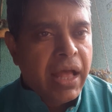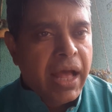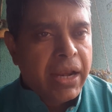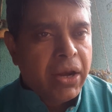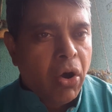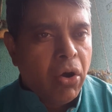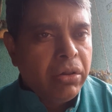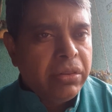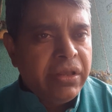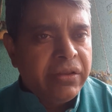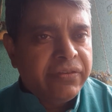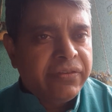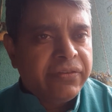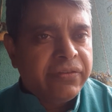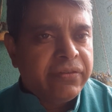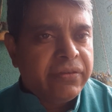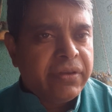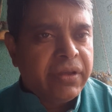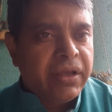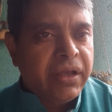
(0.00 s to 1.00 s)
And all
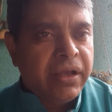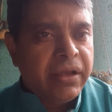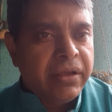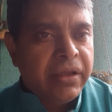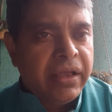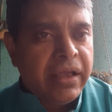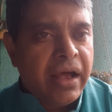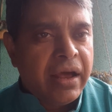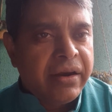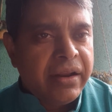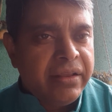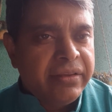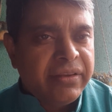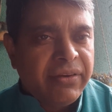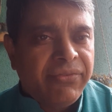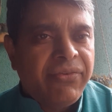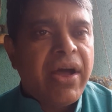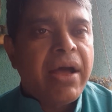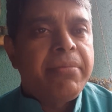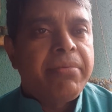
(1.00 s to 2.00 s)
this is
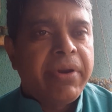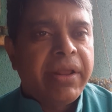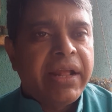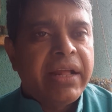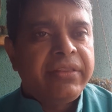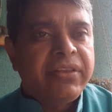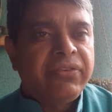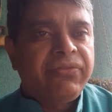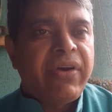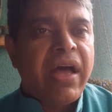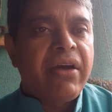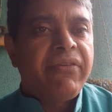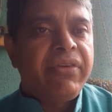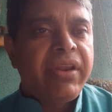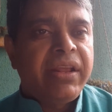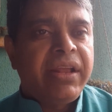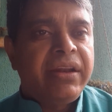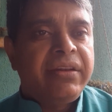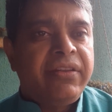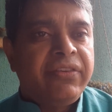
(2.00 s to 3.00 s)
a fabric, and this
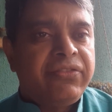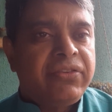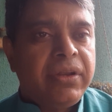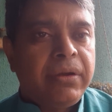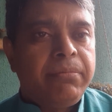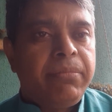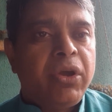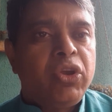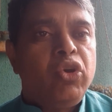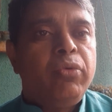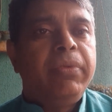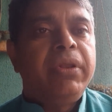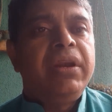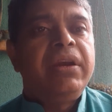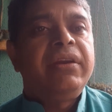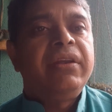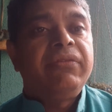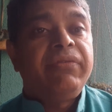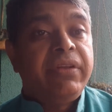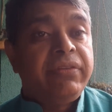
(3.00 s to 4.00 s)
fabric gets disturbed by human
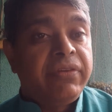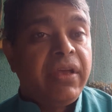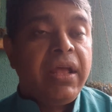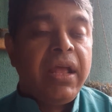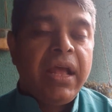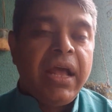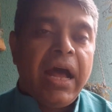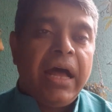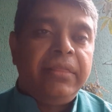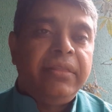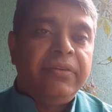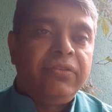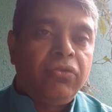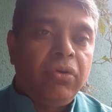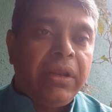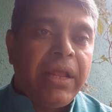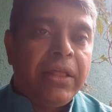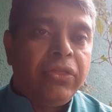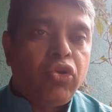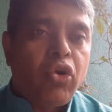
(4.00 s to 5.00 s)
interference, and that's
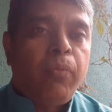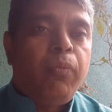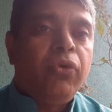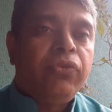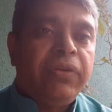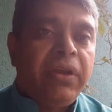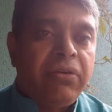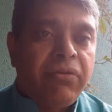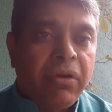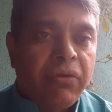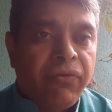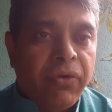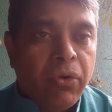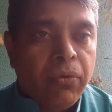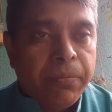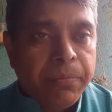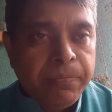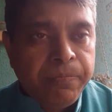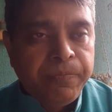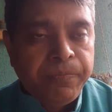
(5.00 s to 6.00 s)
called anthropocentric
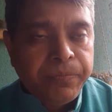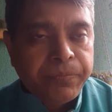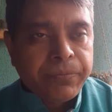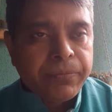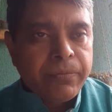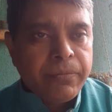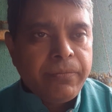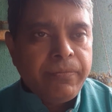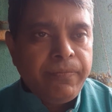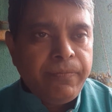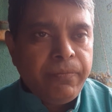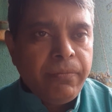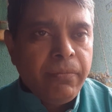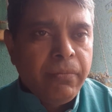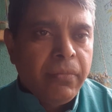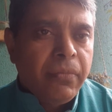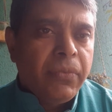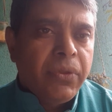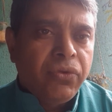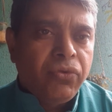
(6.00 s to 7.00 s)
view.
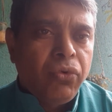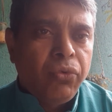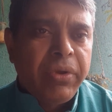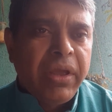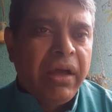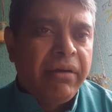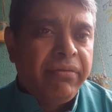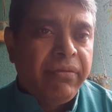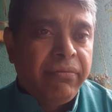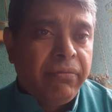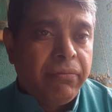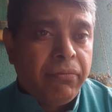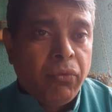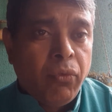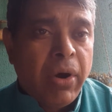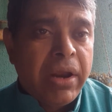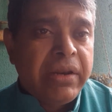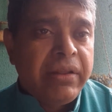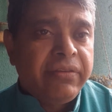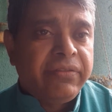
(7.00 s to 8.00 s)
So we have,
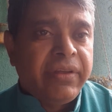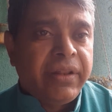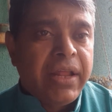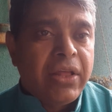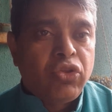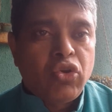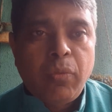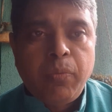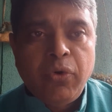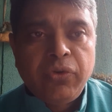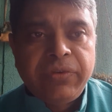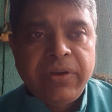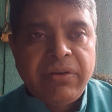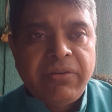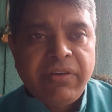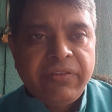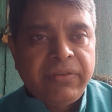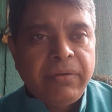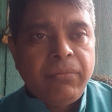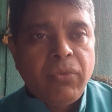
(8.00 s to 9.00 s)
one is an
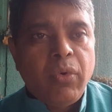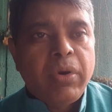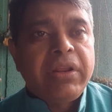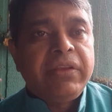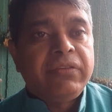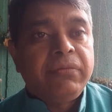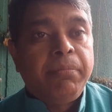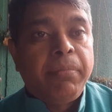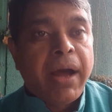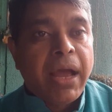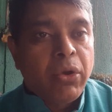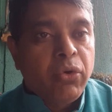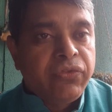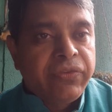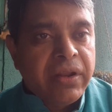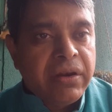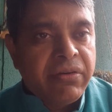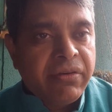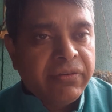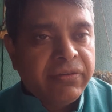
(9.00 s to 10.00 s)
anthropocentrism, one is
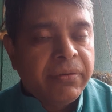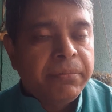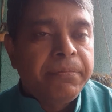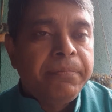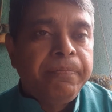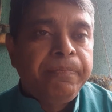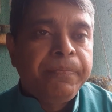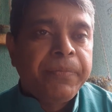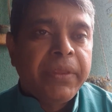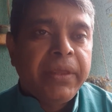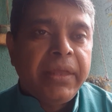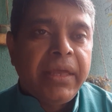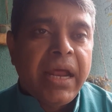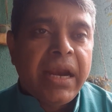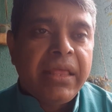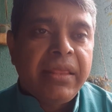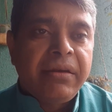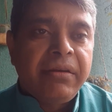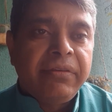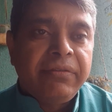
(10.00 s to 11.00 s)
biocentrism,
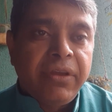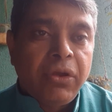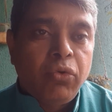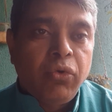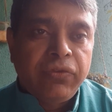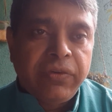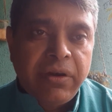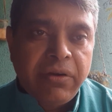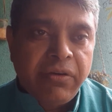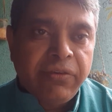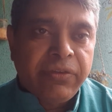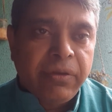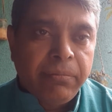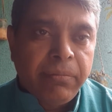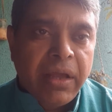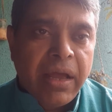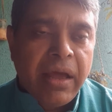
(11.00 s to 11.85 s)
another is ecocentrism.